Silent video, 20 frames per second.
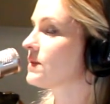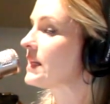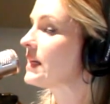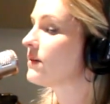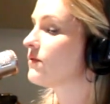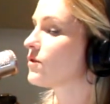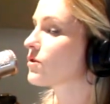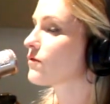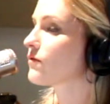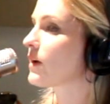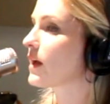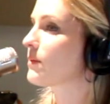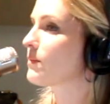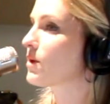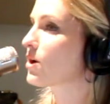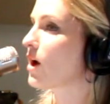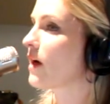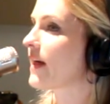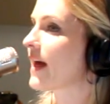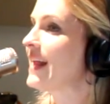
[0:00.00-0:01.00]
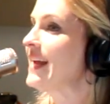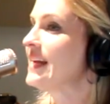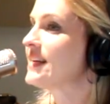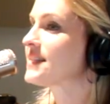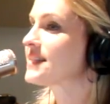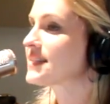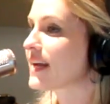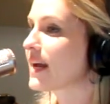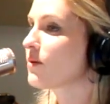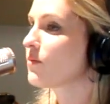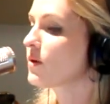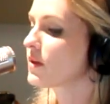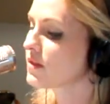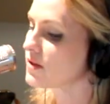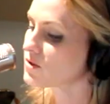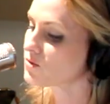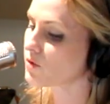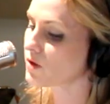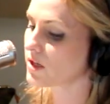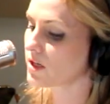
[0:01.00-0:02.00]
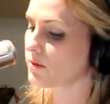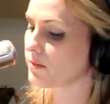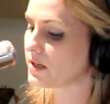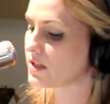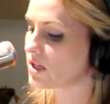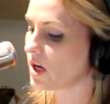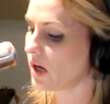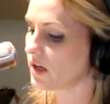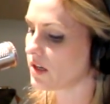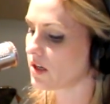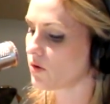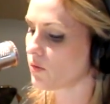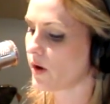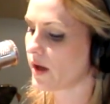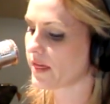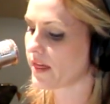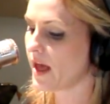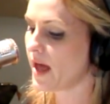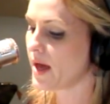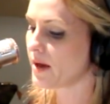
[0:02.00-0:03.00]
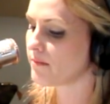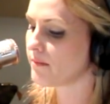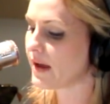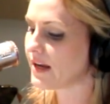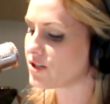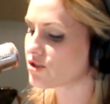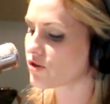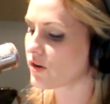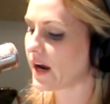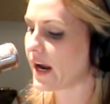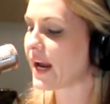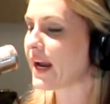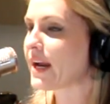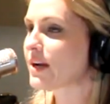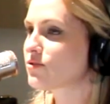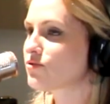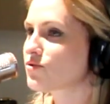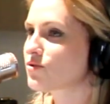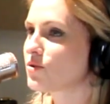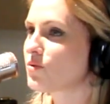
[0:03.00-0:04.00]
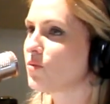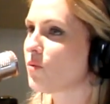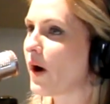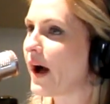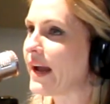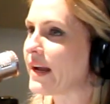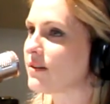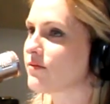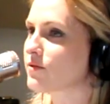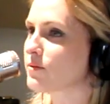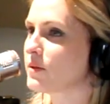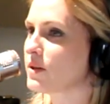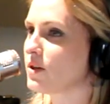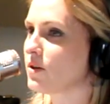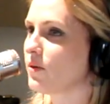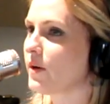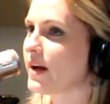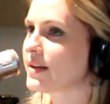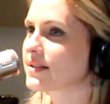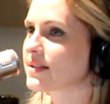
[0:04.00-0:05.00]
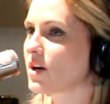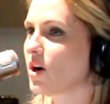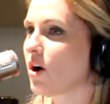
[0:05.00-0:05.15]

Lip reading: leave your family and all that. Stay with us. We're going to be talking with Major Andrew White from the U.S.